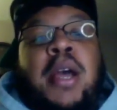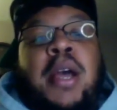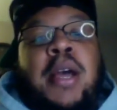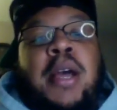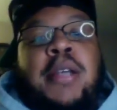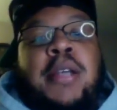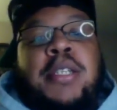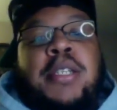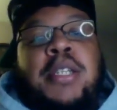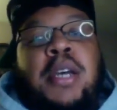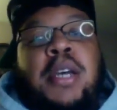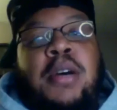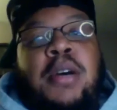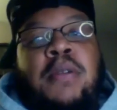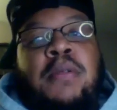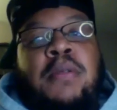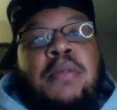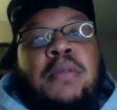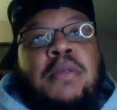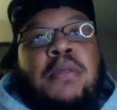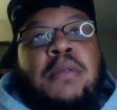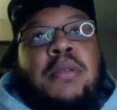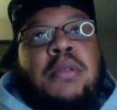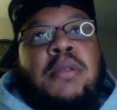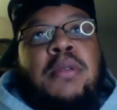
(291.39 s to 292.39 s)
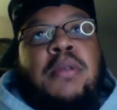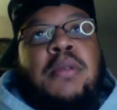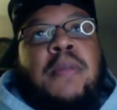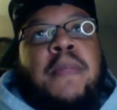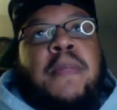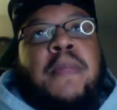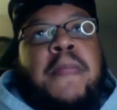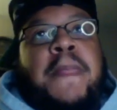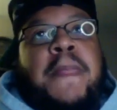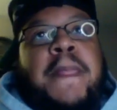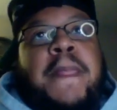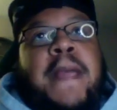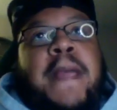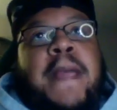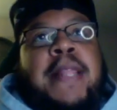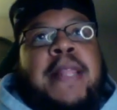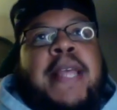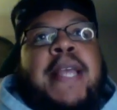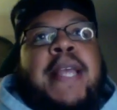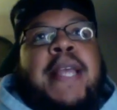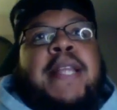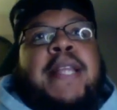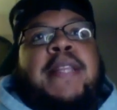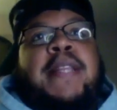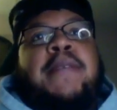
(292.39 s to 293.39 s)
So I
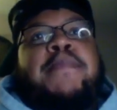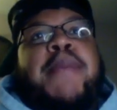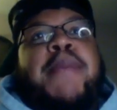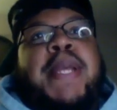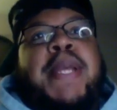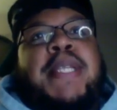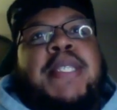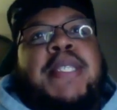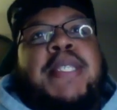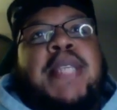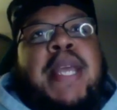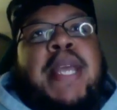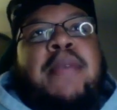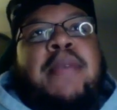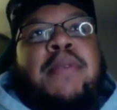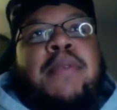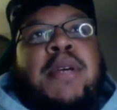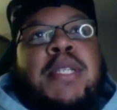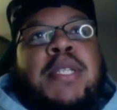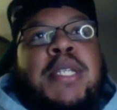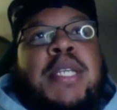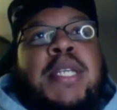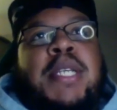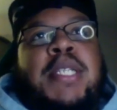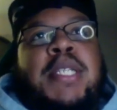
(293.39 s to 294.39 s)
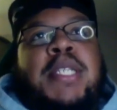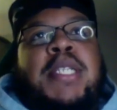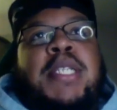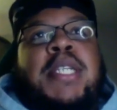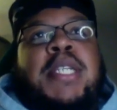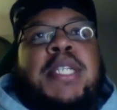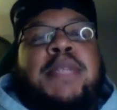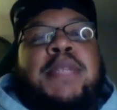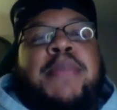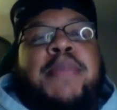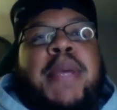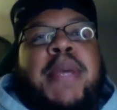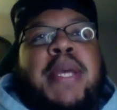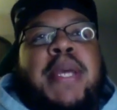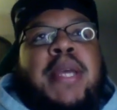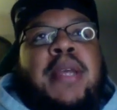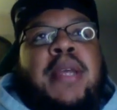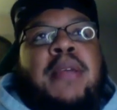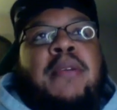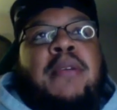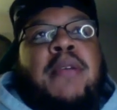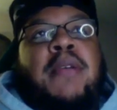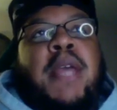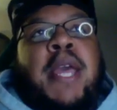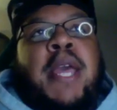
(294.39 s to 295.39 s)
think the biggest thing was his decision making,
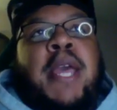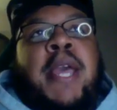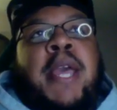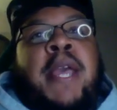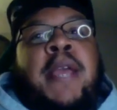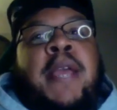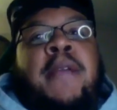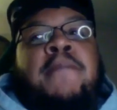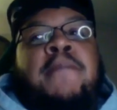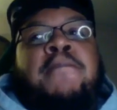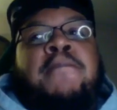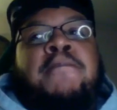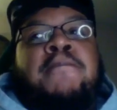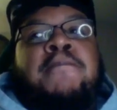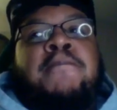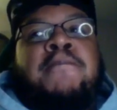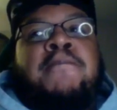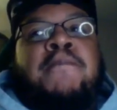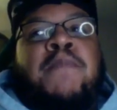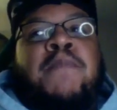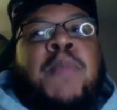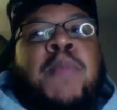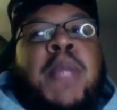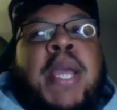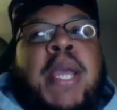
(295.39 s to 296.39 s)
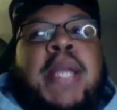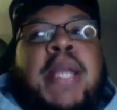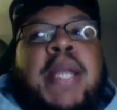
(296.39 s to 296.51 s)
and he